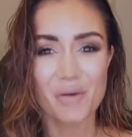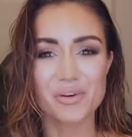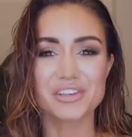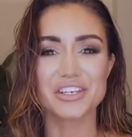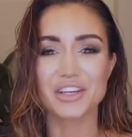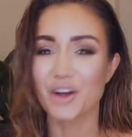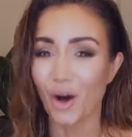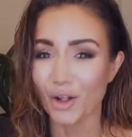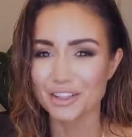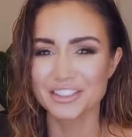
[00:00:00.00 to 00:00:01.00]
Was she
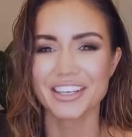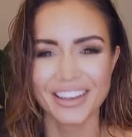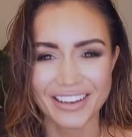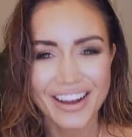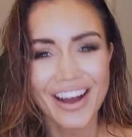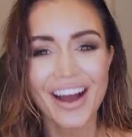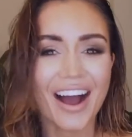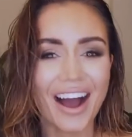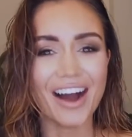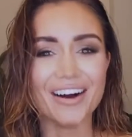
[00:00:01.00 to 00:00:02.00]
cold?
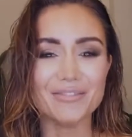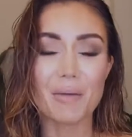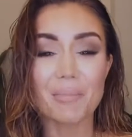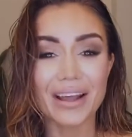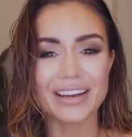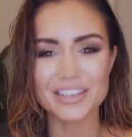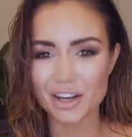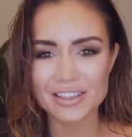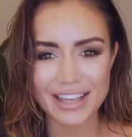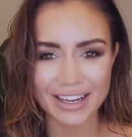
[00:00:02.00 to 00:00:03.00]
But it
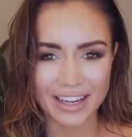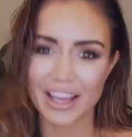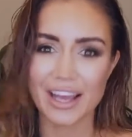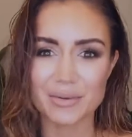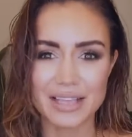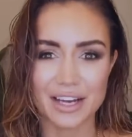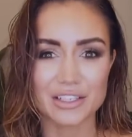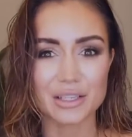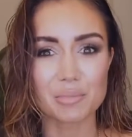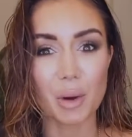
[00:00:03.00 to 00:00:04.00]
turns out her hair was
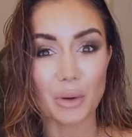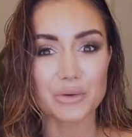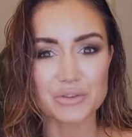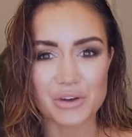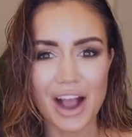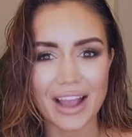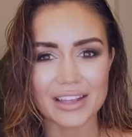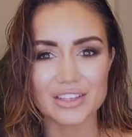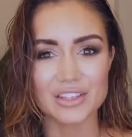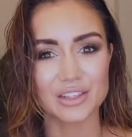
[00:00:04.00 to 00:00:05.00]
actually bone dry.
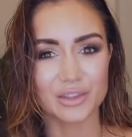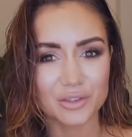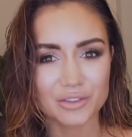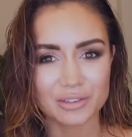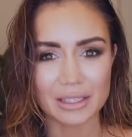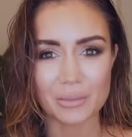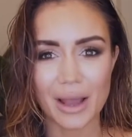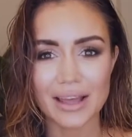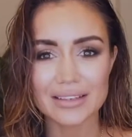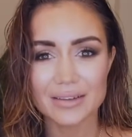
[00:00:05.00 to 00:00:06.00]
It just looked really
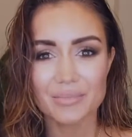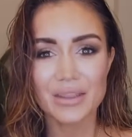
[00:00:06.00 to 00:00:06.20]
wet.